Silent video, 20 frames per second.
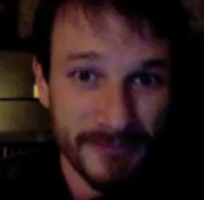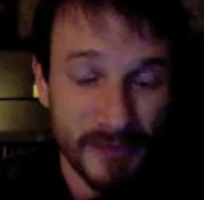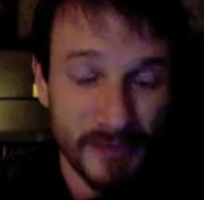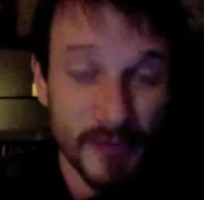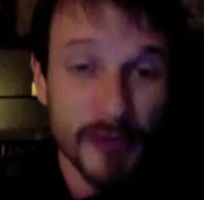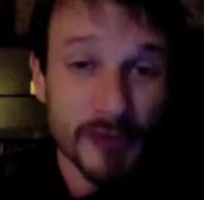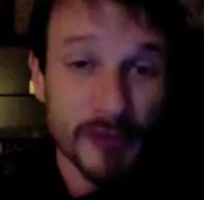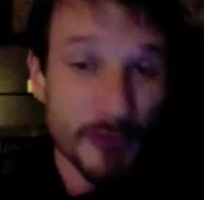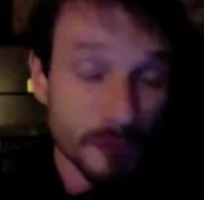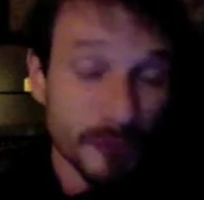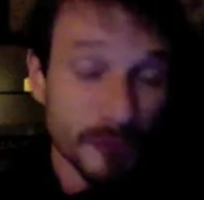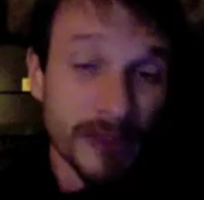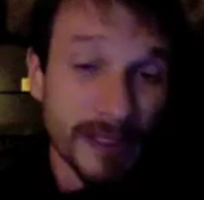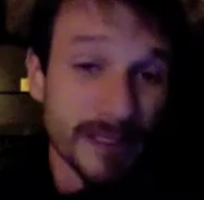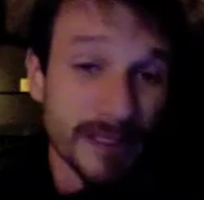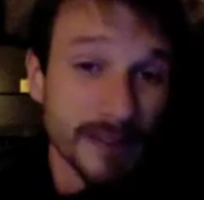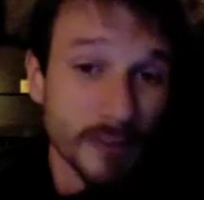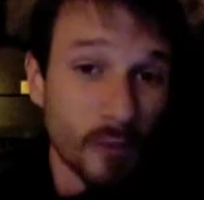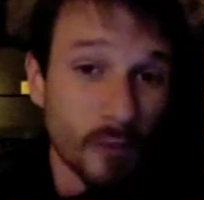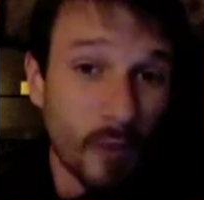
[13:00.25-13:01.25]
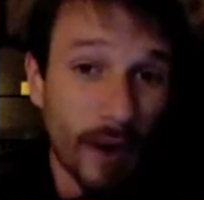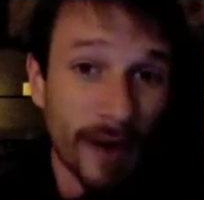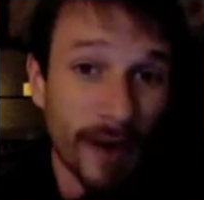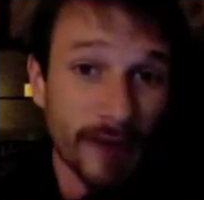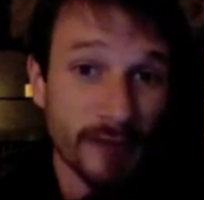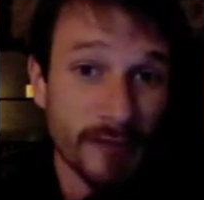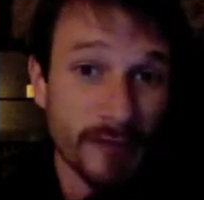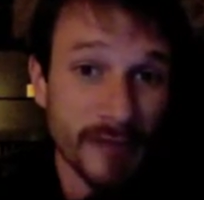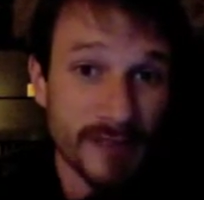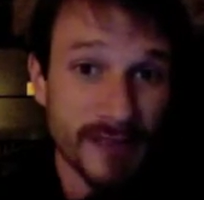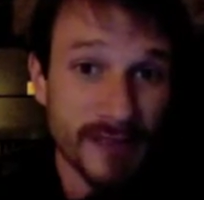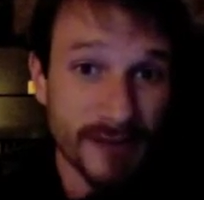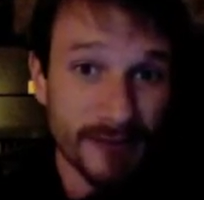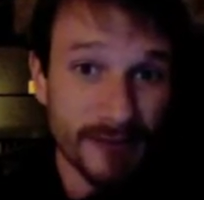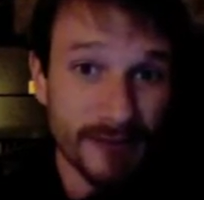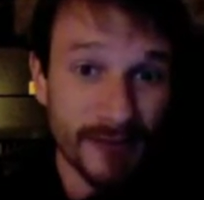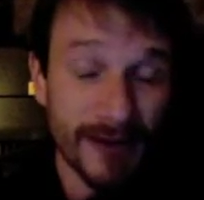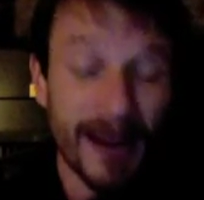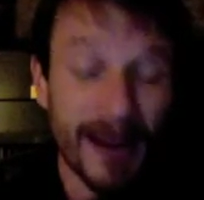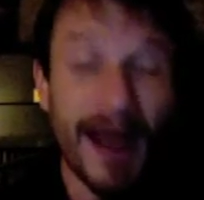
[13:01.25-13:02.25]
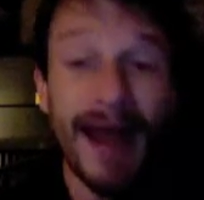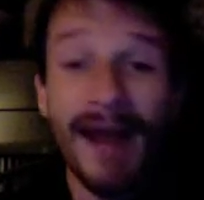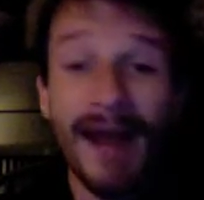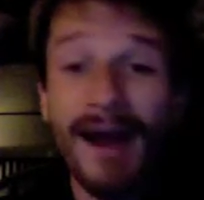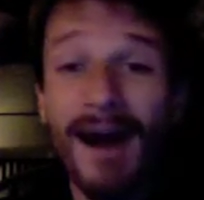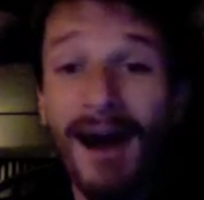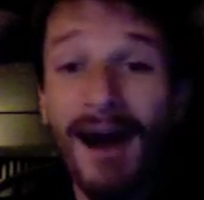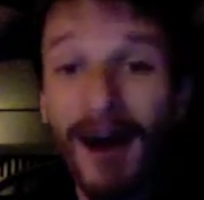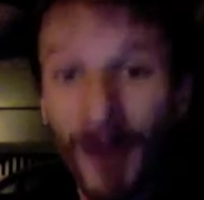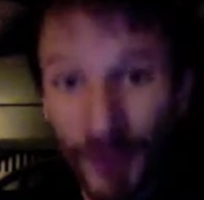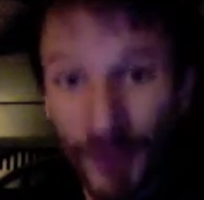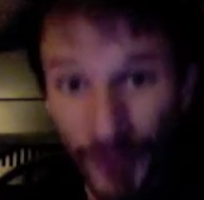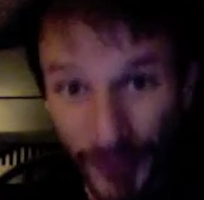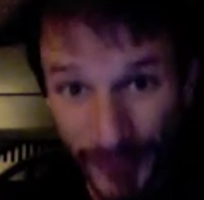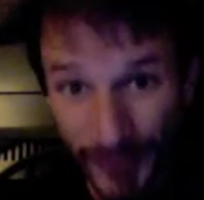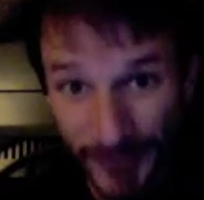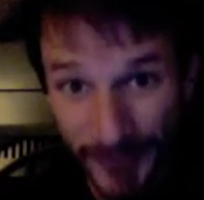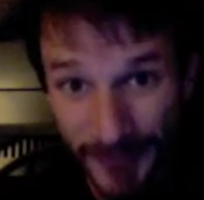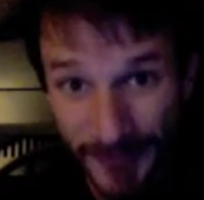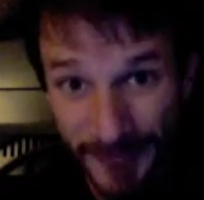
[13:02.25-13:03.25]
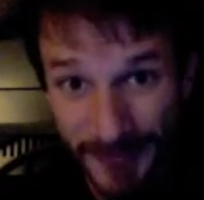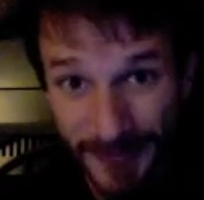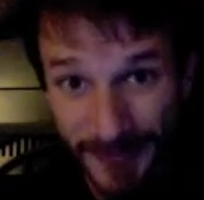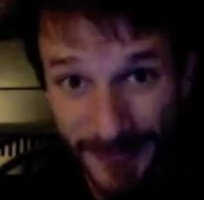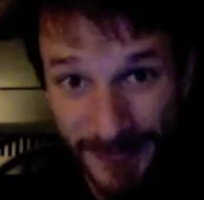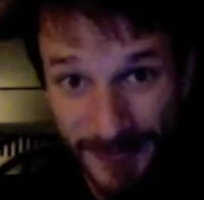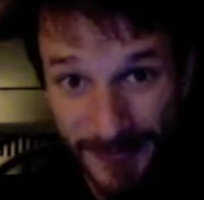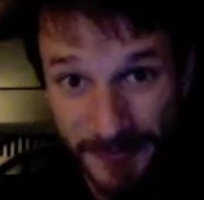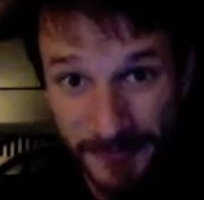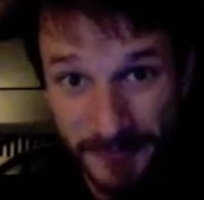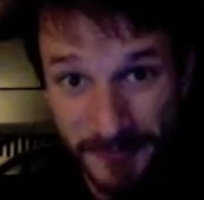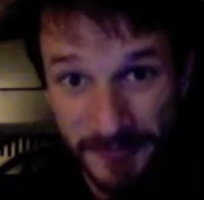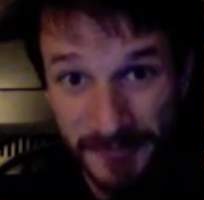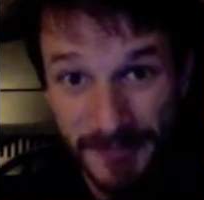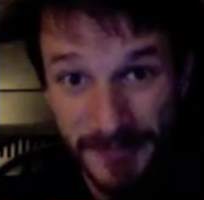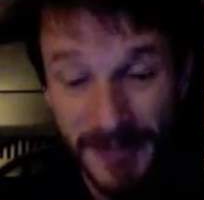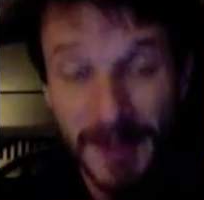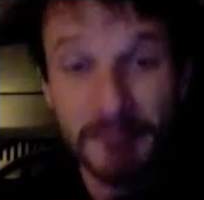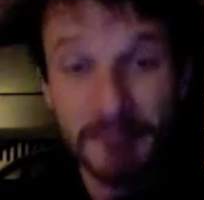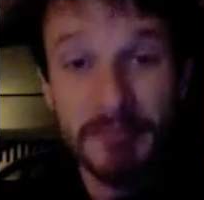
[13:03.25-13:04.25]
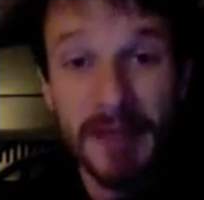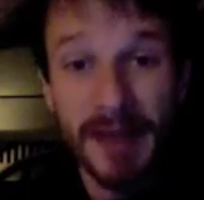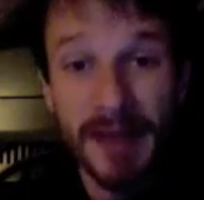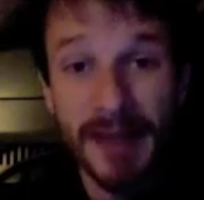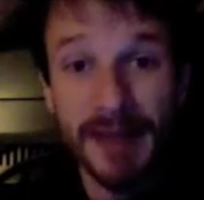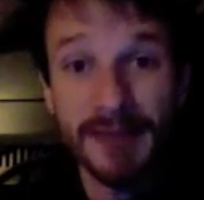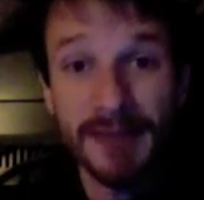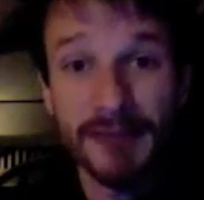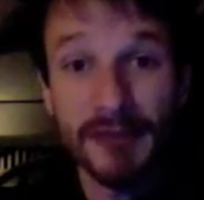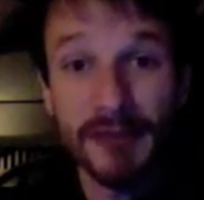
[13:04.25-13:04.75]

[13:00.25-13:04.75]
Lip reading: There is a reason why you've been suffering. I honor that many of